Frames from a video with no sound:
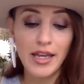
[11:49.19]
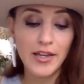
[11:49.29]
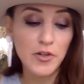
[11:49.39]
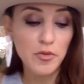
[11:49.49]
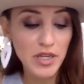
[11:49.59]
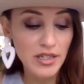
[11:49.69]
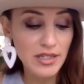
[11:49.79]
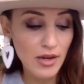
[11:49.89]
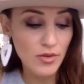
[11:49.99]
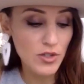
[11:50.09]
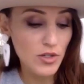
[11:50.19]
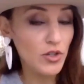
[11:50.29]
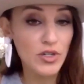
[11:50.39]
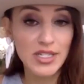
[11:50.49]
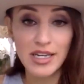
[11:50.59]
can you be down to New
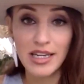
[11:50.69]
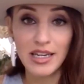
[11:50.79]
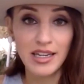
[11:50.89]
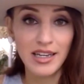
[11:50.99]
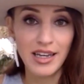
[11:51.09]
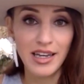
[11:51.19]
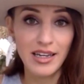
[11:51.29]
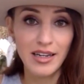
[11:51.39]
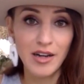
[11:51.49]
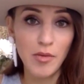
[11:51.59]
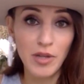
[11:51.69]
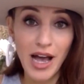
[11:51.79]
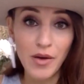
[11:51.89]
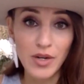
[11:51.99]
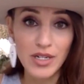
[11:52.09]
York City in a couple
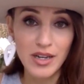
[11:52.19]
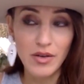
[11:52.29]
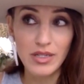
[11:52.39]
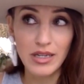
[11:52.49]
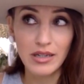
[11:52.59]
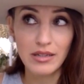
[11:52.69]
hours? And I was like,